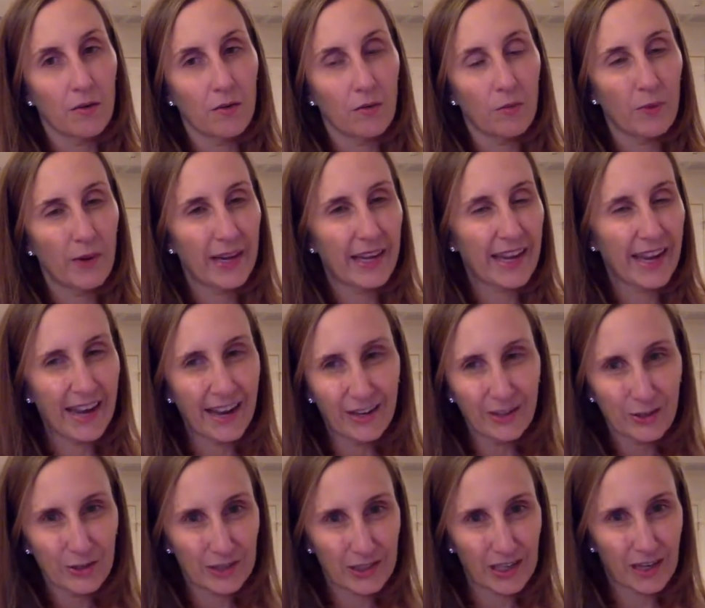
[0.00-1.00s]
we can't
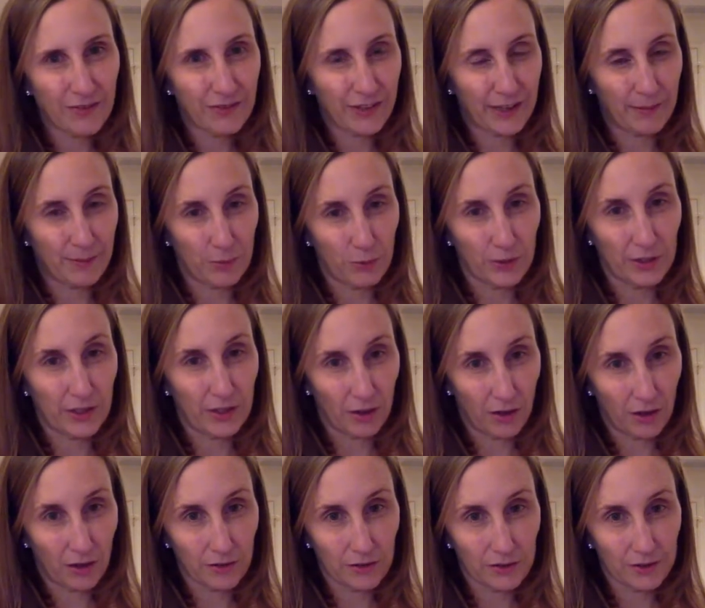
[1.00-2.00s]
do stuff like booty
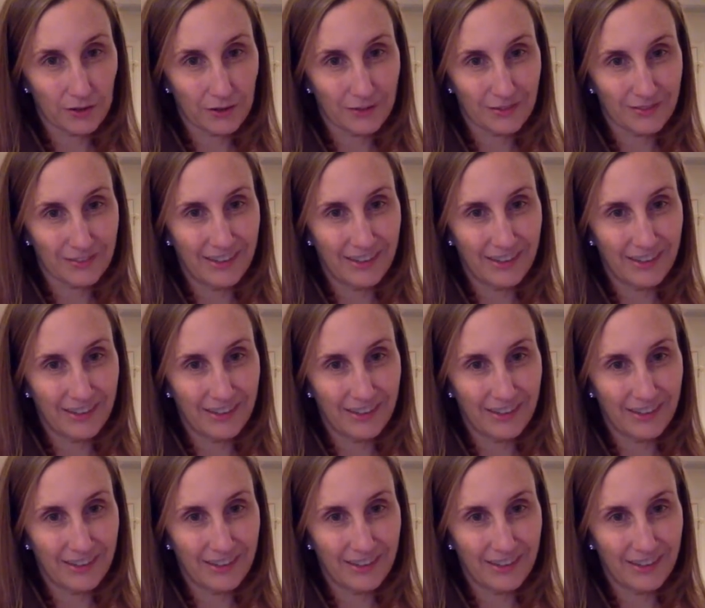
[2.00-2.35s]
calls.